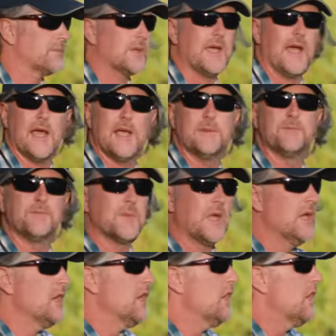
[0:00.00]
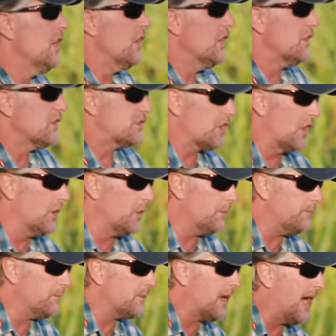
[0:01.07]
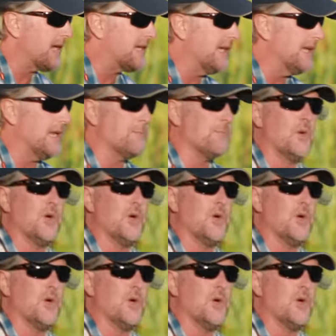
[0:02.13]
okay? So I get it